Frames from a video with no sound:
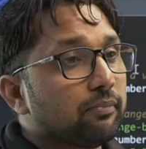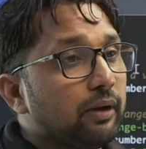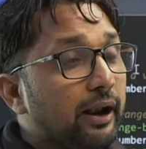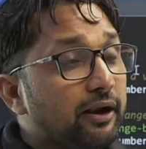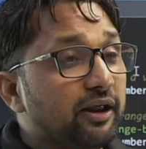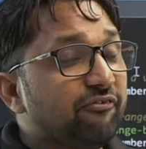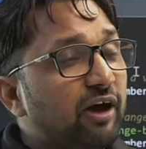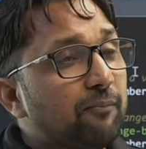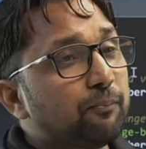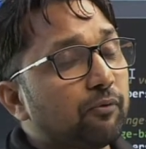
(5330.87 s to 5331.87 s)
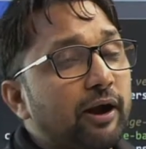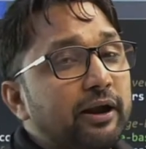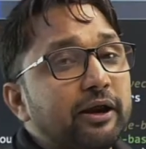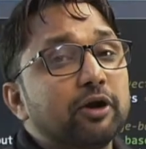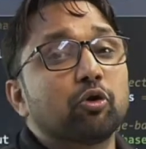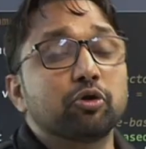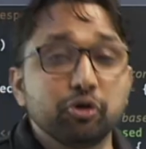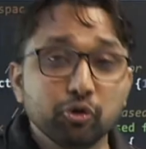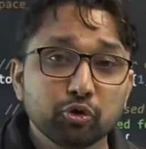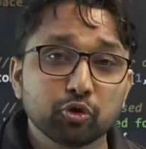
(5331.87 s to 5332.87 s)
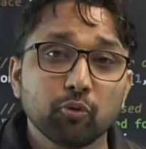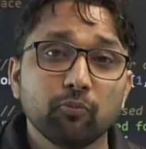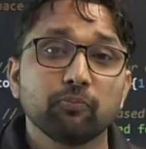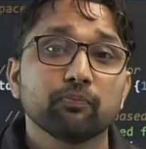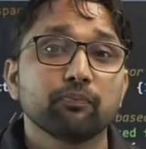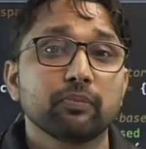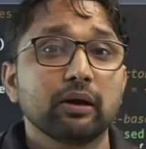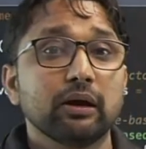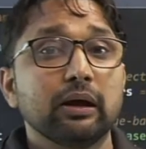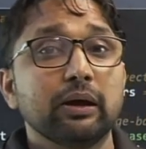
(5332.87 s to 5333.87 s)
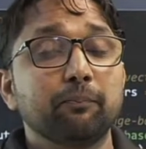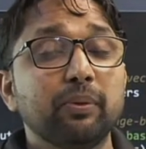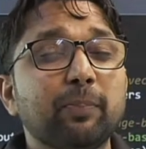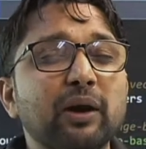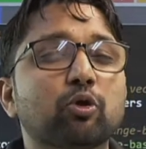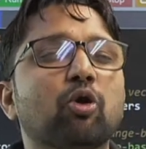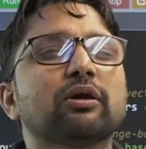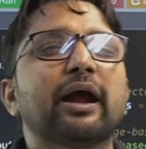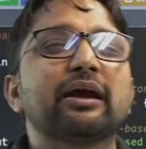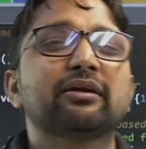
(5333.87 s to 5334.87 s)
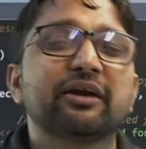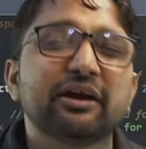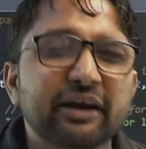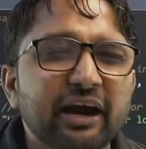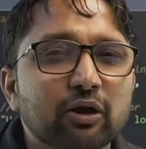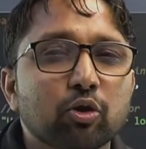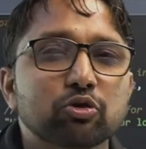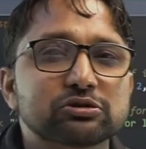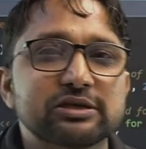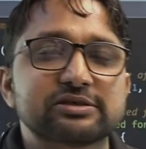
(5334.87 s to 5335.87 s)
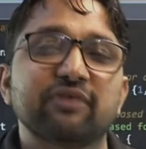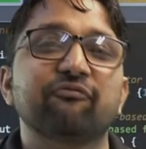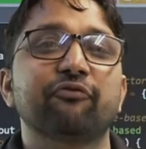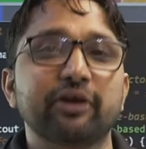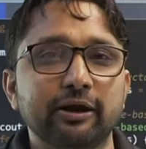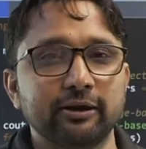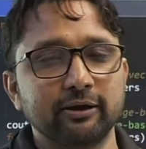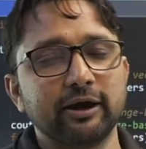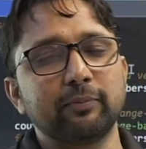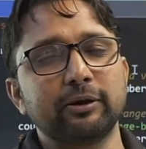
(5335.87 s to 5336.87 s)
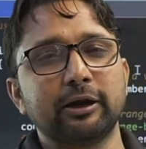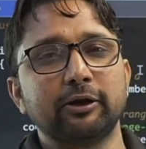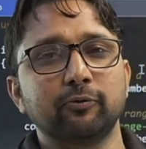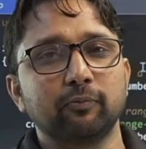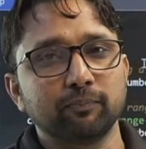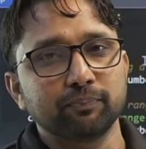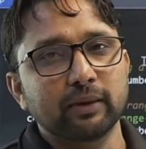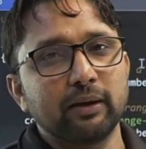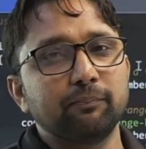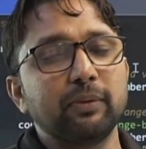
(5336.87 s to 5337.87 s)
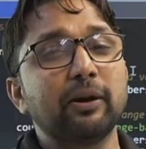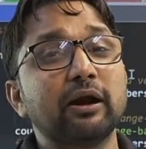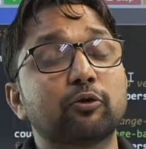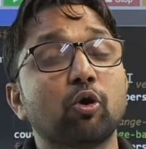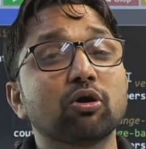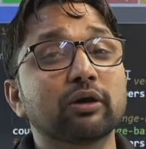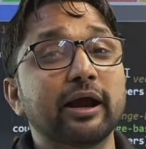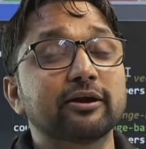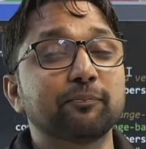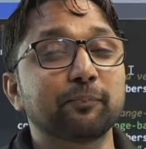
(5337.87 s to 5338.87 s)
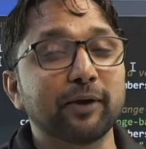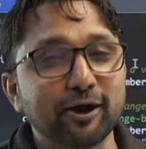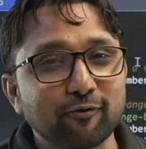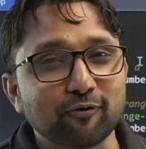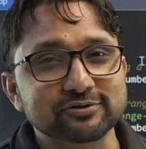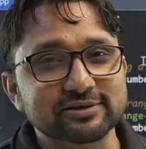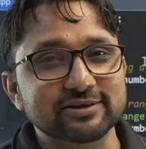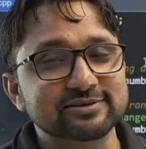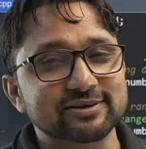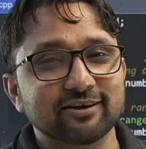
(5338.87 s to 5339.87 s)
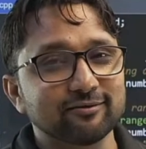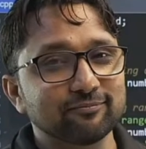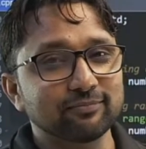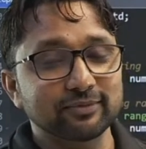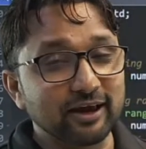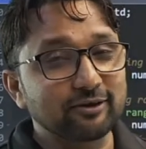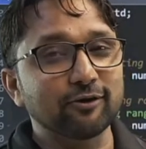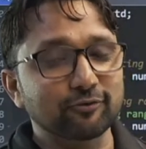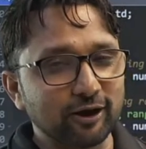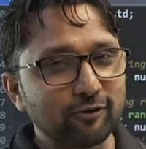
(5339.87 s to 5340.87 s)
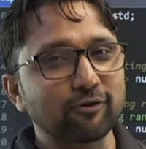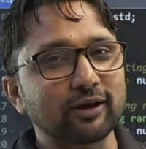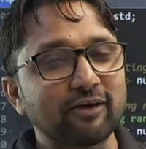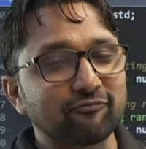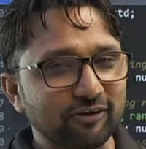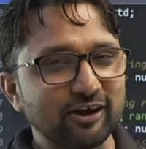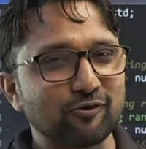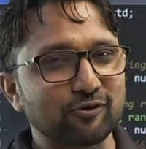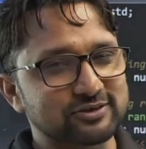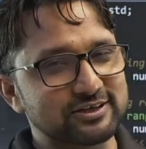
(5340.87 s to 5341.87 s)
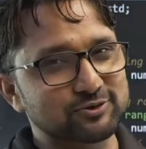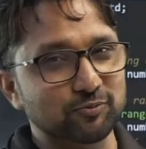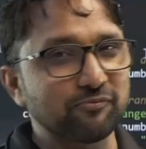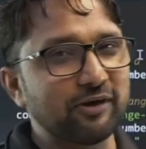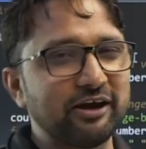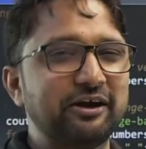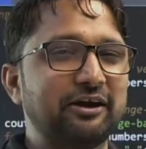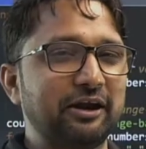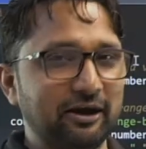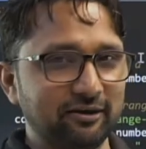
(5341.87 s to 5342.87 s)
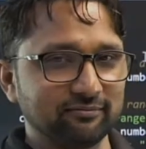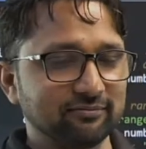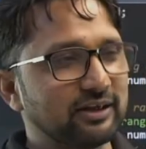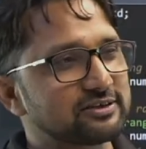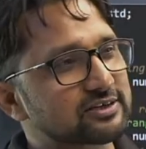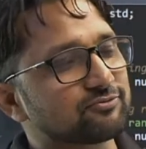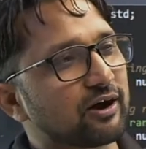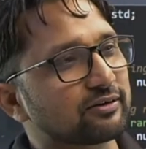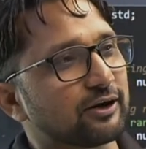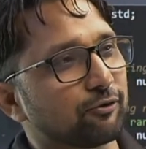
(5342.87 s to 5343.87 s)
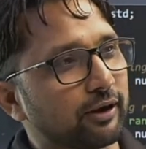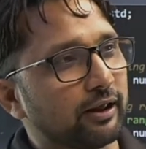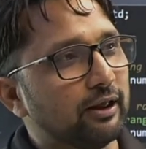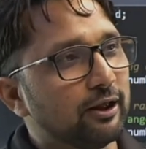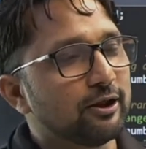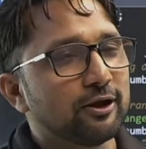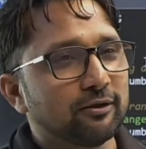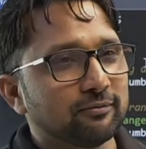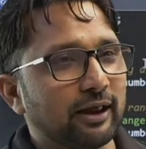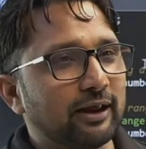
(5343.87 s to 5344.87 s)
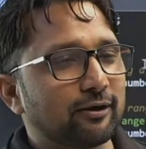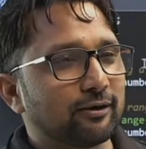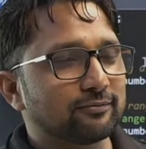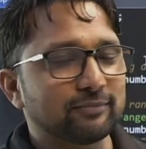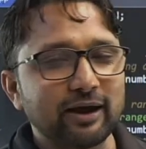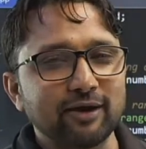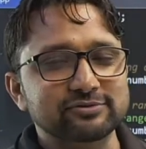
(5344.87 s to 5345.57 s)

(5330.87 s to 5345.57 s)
and if I'm providing it on YouTube, people don't like the detailed courses in free, let me tell you. People don't like the paid courses. They don't like free courses to be very detailed. They just want that, okay, like I have